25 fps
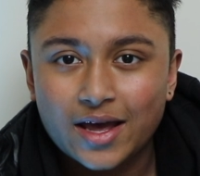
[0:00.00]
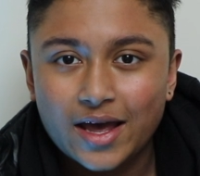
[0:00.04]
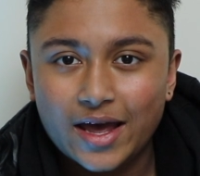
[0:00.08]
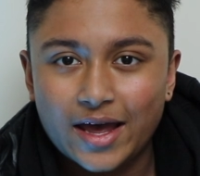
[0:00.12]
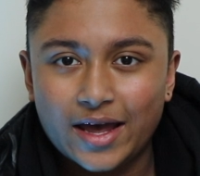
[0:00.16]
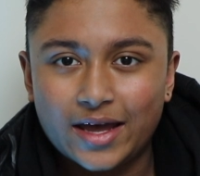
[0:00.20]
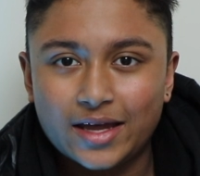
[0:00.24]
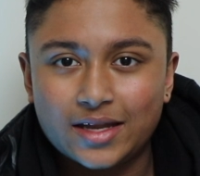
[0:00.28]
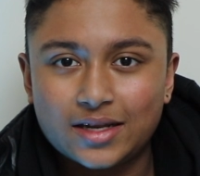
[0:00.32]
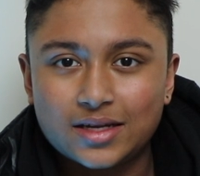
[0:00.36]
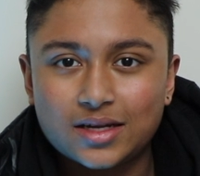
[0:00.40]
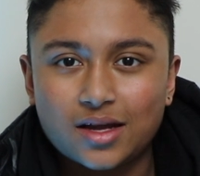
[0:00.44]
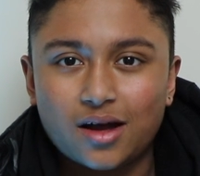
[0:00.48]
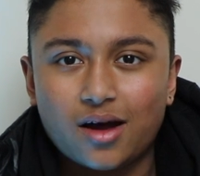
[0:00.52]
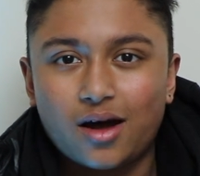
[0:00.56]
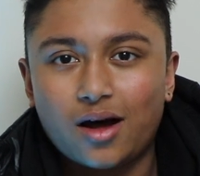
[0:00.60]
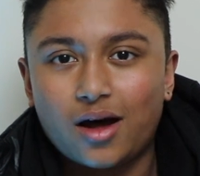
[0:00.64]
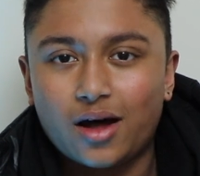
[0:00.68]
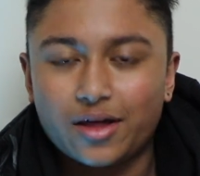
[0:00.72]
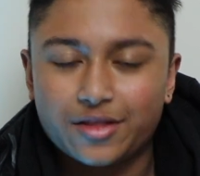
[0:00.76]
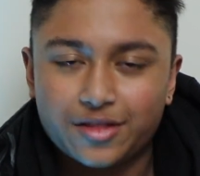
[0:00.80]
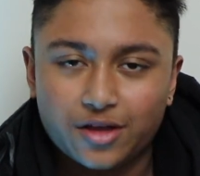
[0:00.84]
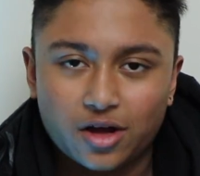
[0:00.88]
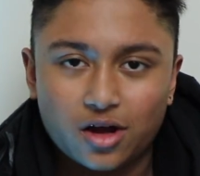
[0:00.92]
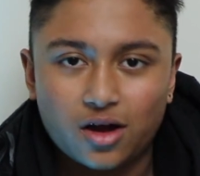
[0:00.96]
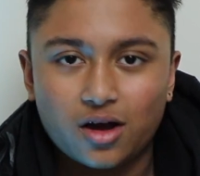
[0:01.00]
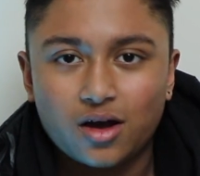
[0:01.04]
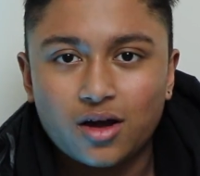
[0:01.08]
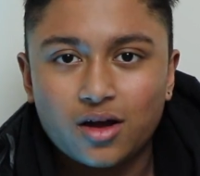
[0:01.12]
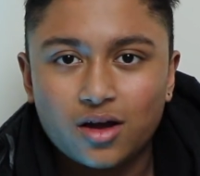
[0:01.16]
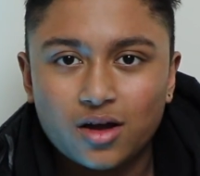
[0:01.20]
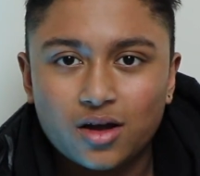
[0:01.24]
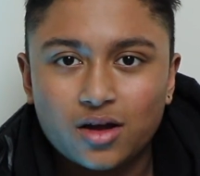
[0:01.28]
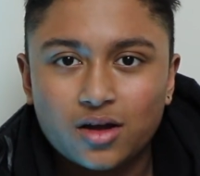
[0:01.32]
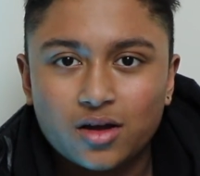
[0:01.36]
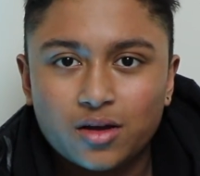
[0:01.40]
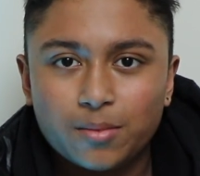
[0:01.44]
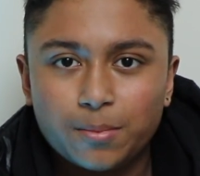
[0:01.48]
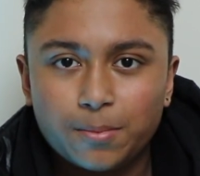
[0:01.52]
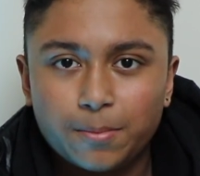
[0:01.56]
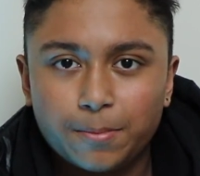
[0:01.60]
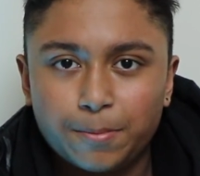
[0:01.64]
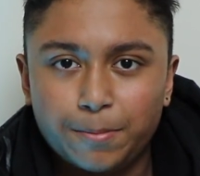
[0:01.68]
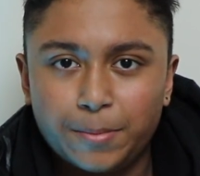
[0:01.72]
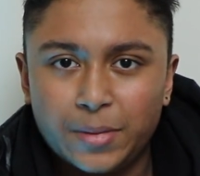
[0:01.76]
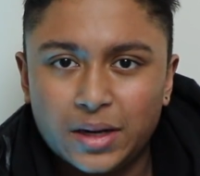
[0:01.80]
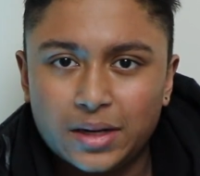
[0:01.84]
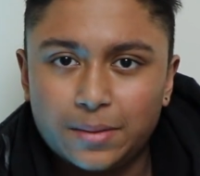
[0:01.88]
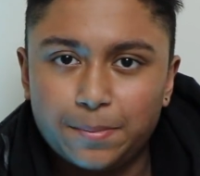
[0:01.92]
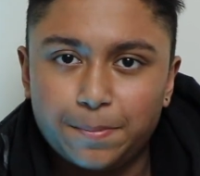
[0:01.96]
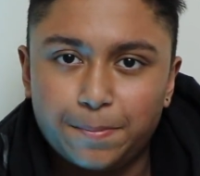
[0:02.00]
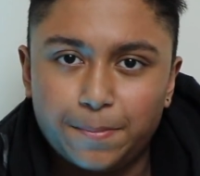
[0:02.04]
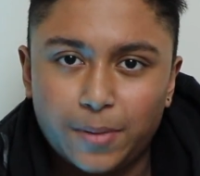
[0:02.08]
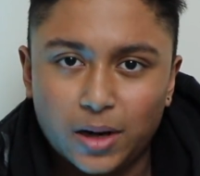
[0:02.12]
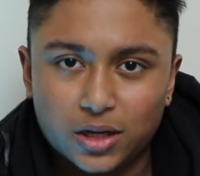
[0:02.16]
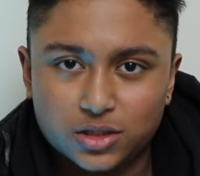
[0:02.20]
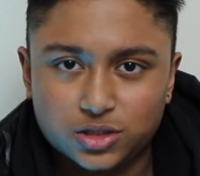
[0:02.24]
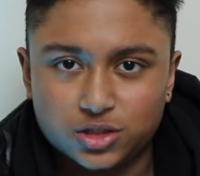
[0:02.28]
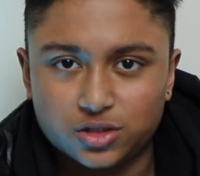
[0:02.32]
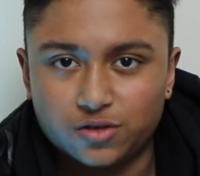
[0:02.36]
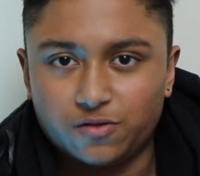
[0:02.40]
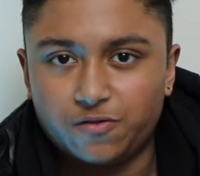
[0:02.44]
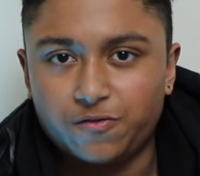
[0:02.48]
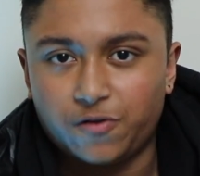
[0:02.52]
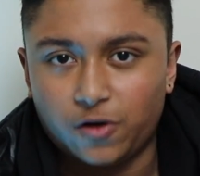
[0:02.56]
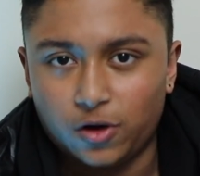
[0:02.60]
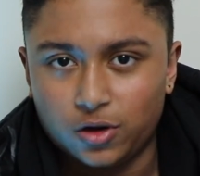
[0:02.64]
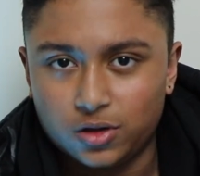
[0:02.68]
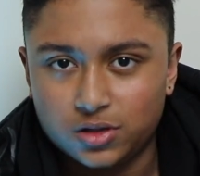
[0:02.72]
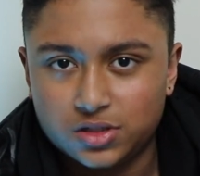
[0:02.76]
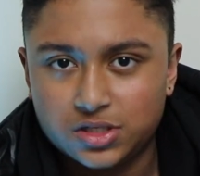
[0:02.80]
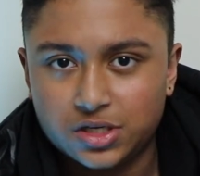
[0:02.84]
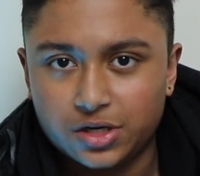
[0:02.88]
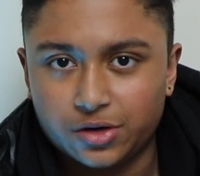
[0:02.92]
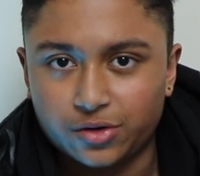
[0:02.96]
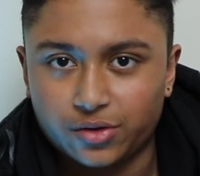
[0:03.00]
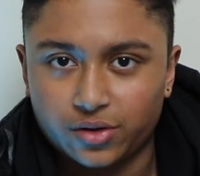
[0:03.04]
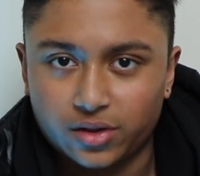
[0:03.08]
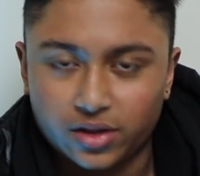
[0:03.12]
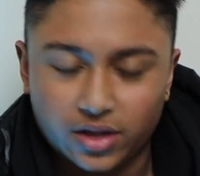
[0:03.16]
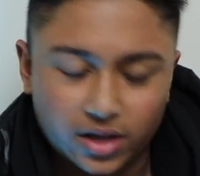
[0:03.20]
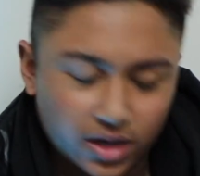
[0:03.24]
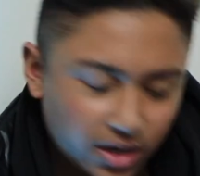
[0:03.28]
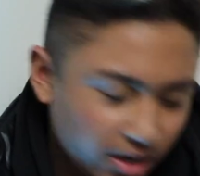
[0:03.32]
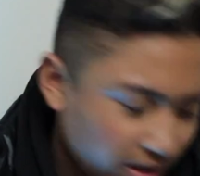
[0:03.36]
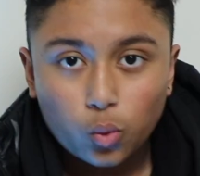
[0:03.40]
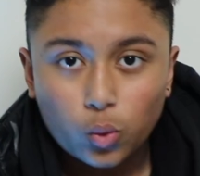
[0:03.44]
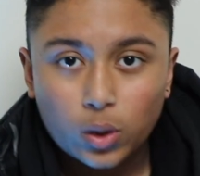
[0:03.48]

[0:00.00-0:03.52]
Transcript: and other mid-budget phones here and there.